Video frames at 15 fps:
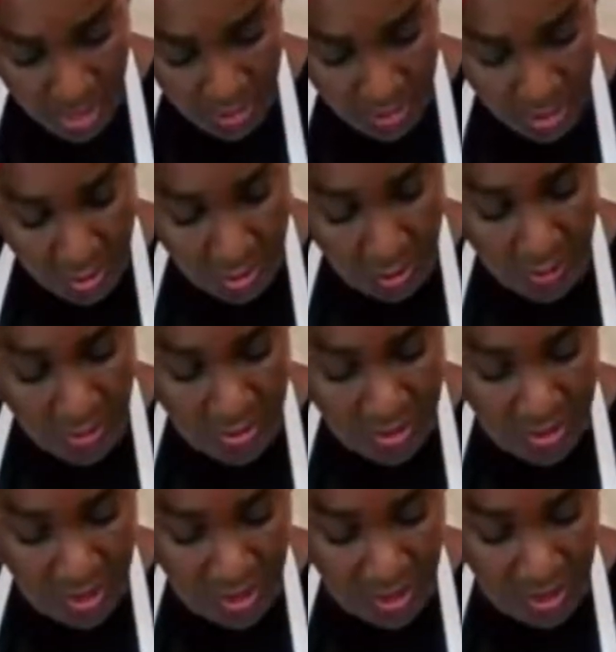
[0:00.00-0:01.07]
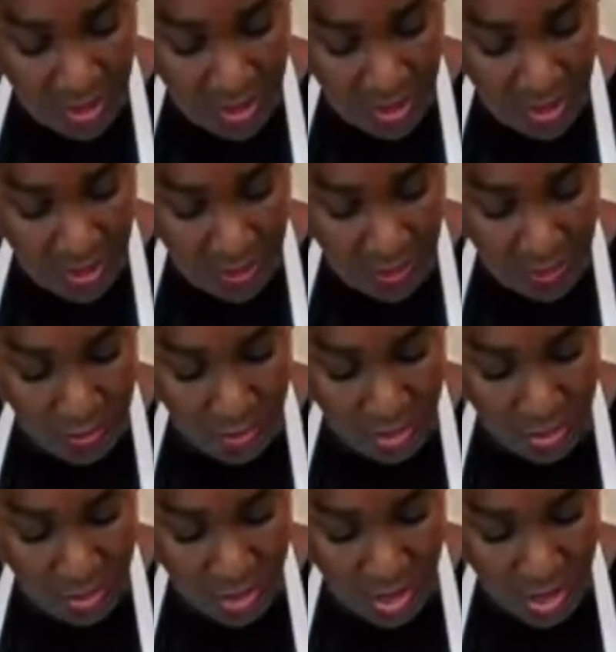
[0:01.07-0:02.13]
I have a girlfriend that
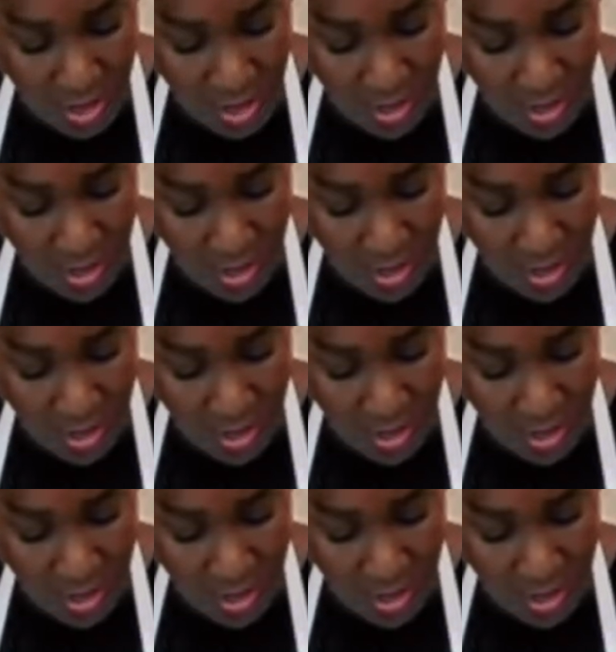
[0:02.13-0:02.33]
loves